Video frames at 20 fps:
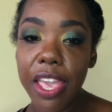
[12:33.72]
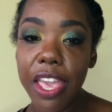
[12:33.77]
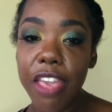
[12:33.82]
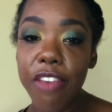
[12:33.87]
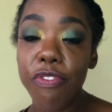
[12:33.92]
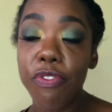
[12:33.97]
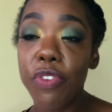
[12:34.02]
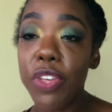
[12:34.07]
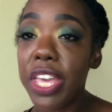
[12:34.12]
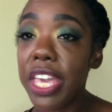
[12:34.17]

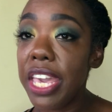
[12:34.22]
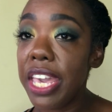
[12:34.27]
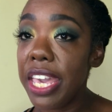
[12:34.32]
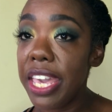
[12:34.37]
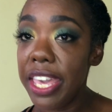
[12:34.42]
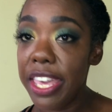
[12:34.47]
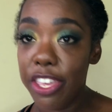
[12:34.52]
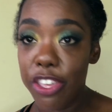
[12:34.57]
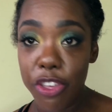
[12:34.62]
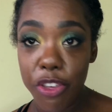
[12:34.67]
if
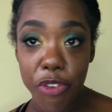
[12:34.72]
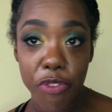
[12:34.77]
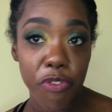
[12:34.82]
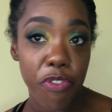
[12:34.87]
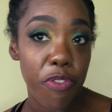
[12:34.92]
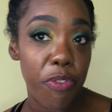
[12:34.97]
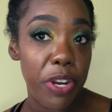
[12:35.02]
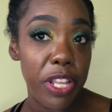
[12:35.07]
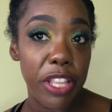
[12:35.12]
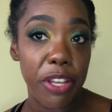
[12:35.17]

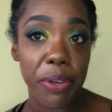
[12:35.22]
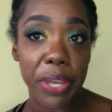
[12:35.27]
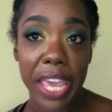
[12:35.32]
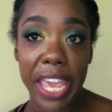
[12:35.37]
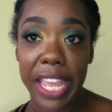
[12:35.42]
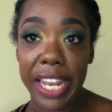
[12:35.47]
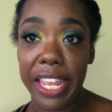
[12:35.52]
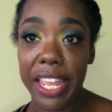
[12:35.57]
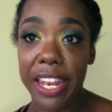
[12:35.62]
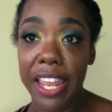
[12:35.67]
you've
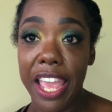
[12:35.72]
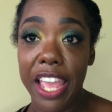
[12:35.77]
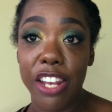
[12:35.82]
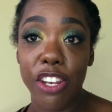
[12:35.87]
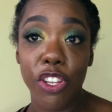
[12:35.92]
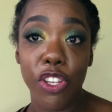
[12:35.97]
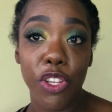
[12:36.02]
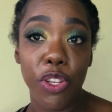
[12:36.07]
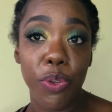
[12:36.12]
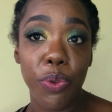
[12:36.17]
relocated
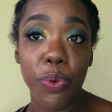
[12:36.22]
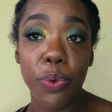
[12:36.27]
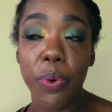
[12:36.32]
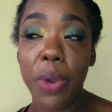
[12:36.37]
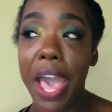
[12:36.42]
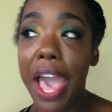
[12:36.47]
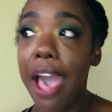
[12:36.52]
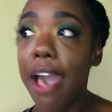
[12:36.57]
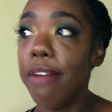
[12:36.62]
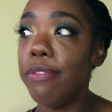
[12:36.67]
and you
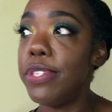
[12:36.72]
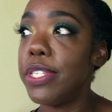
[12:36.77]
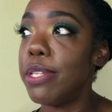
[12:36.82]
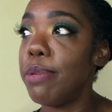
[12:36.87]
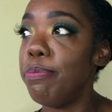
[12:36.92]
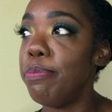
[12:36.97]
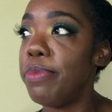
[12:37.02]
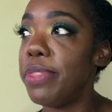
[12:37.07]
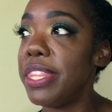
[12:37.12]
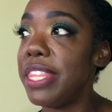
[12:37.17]
have
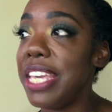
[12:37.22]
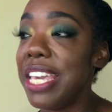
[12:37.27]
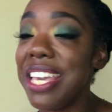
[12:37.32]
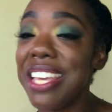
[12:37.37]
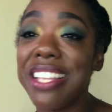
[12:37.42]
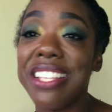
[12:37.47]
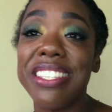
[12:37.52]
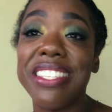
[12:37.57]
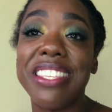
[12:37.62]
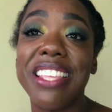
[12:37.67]
some
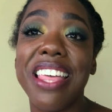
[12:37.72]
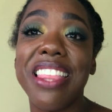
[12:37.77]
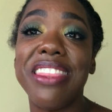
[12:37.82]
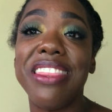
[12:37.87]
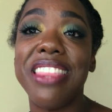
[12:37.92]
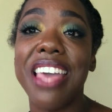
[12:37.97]
things